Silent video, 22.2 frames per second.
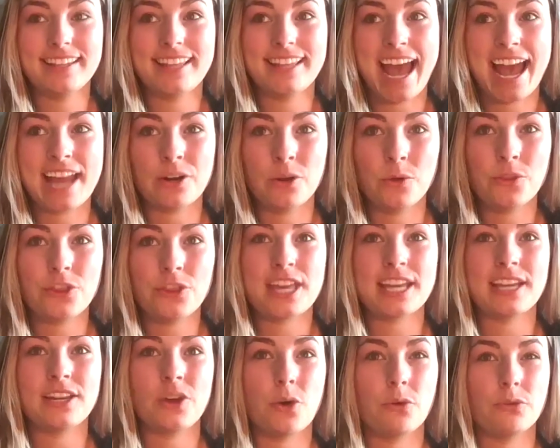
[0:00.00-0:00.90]
I don't
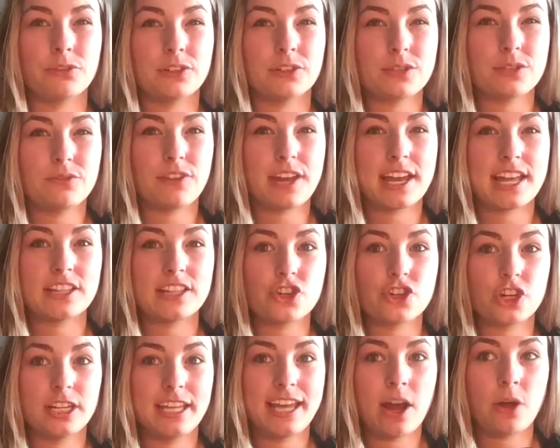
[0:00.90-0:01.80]
think Gophers fans
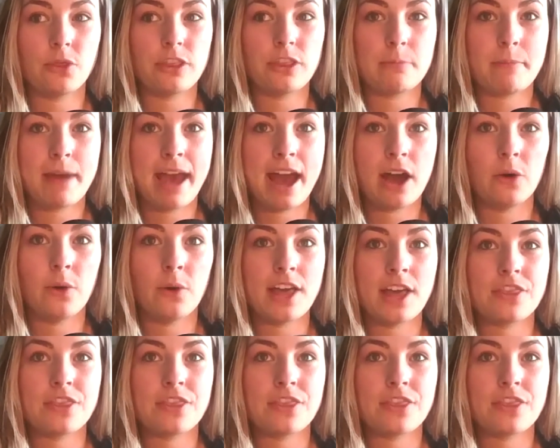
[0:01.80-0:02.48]
should count them out.